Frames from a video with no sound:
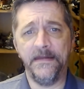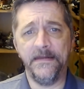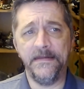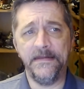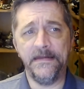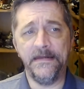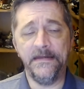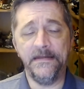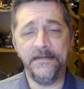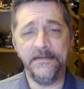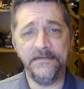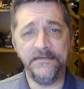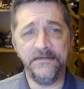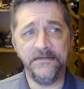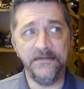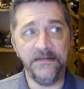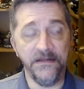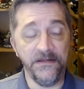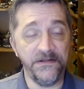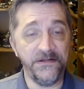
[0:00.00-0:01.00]
And
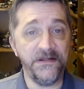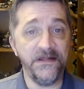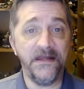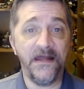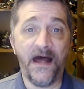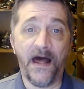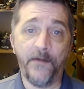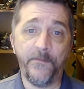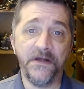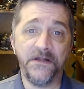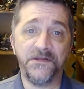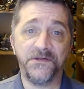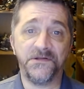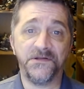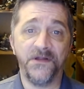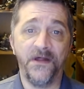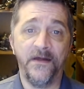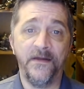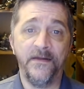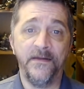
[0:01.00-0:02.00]
DC Comics
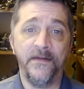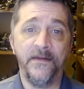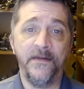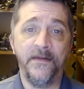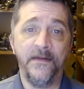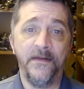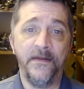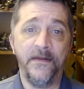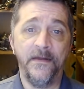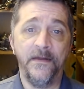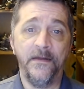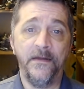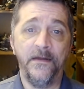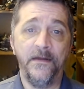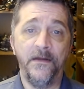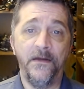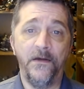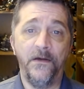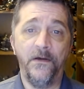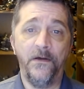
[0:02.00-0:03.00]

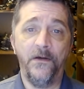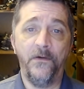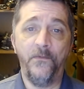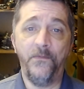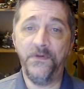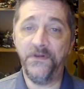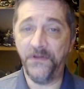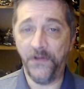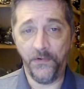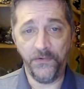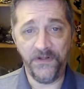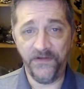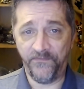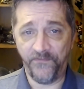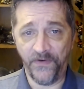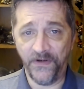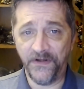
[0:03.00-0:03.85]
was no different.